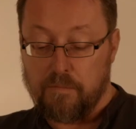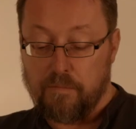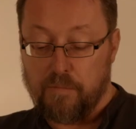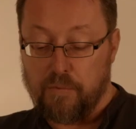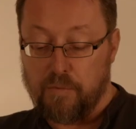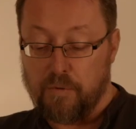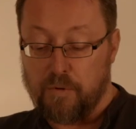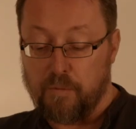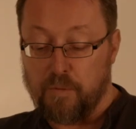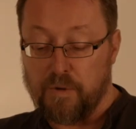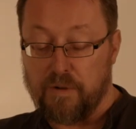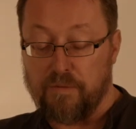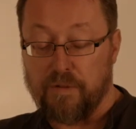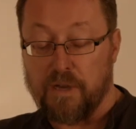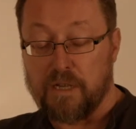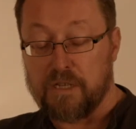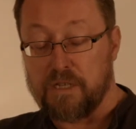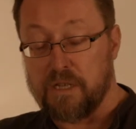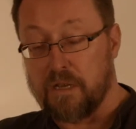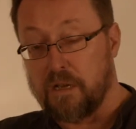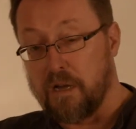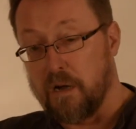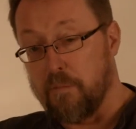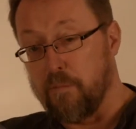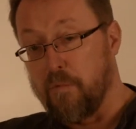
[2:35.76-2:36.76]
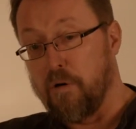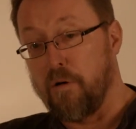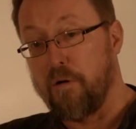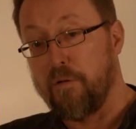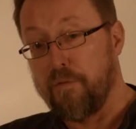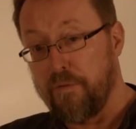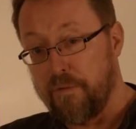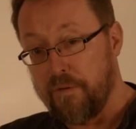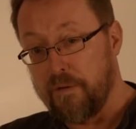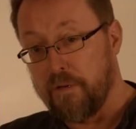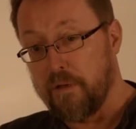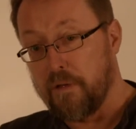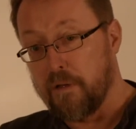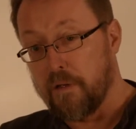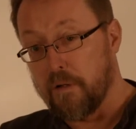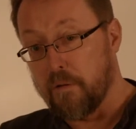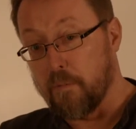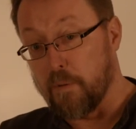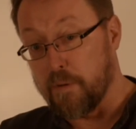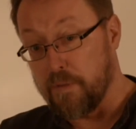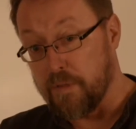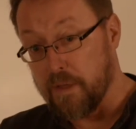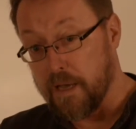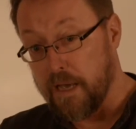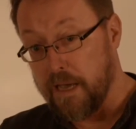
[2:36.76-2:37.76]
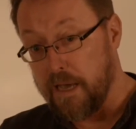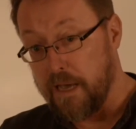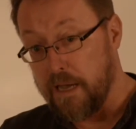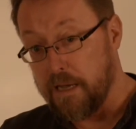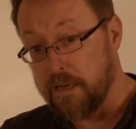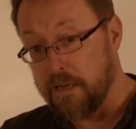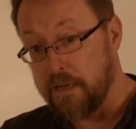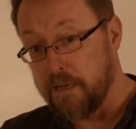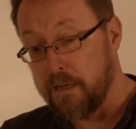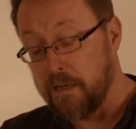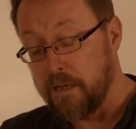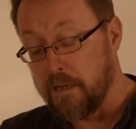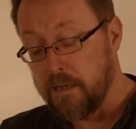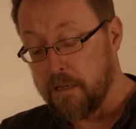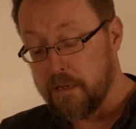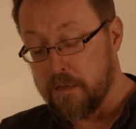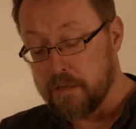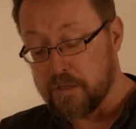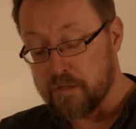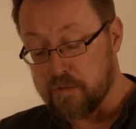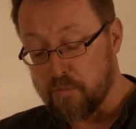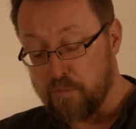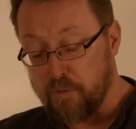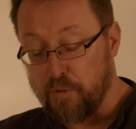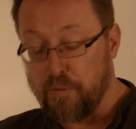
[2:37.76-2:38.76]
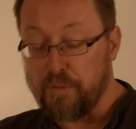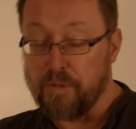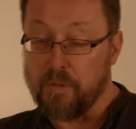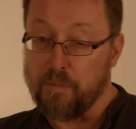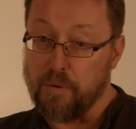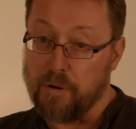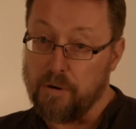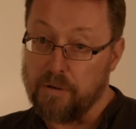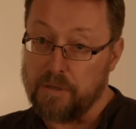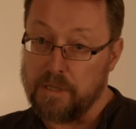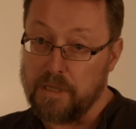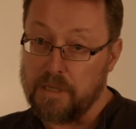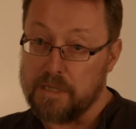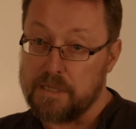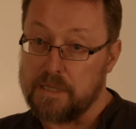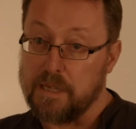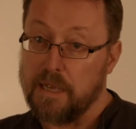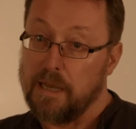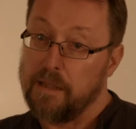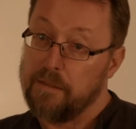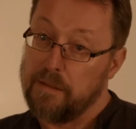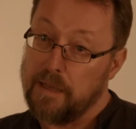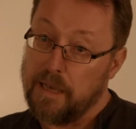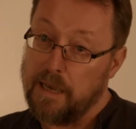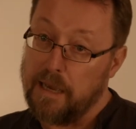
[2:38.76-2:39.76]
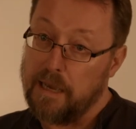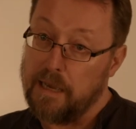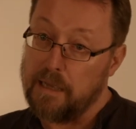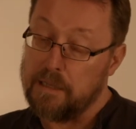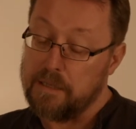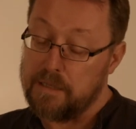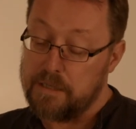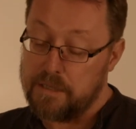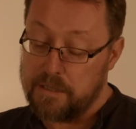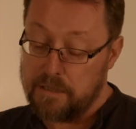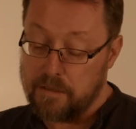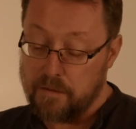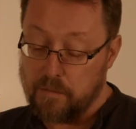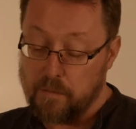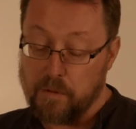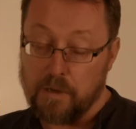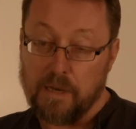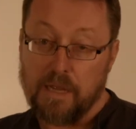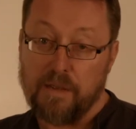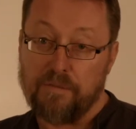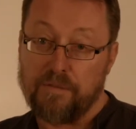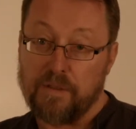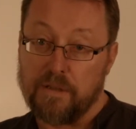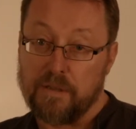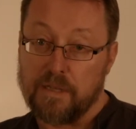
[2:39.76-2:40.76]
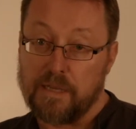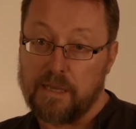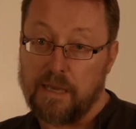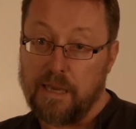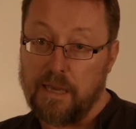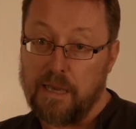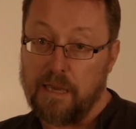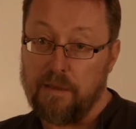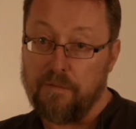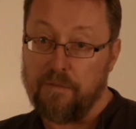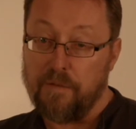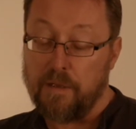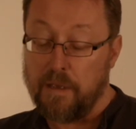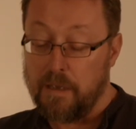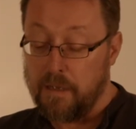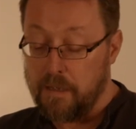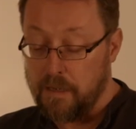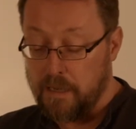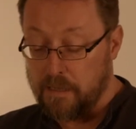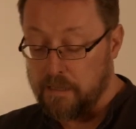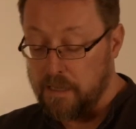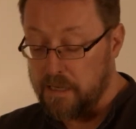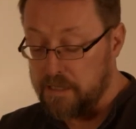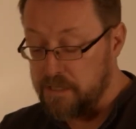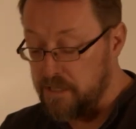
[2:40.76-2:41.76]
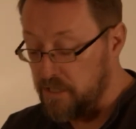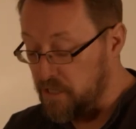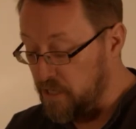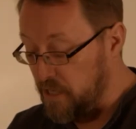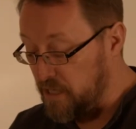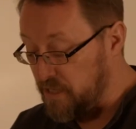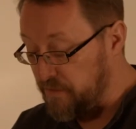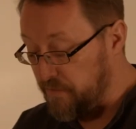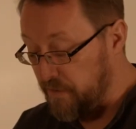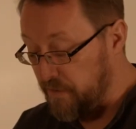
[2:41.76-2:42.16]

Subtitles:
bone would have actually come off with the head. So both the bodies and the heads were left in the cave, and that suggests